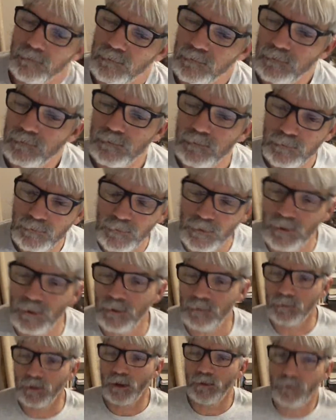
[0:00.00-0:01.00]
Okay, we
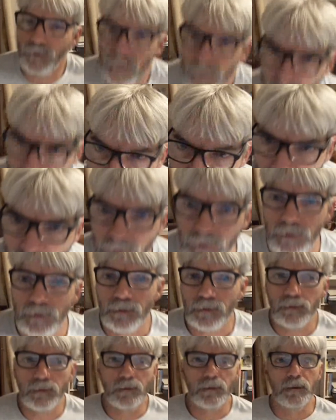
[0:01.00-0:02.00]
know
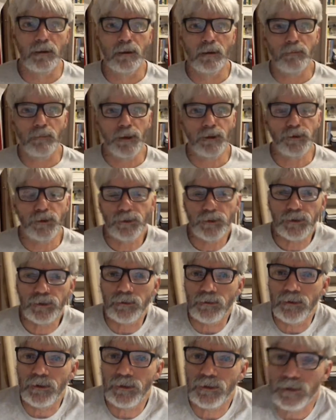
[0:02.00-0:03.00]

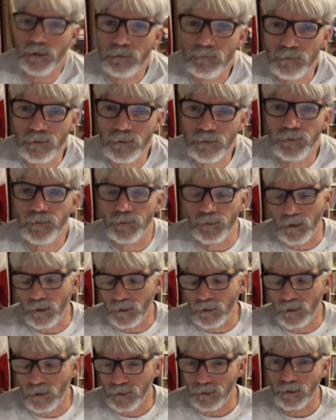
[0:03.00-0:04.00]
the prophet
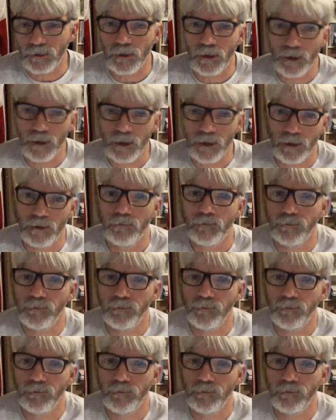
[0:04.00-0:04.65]
Isaiah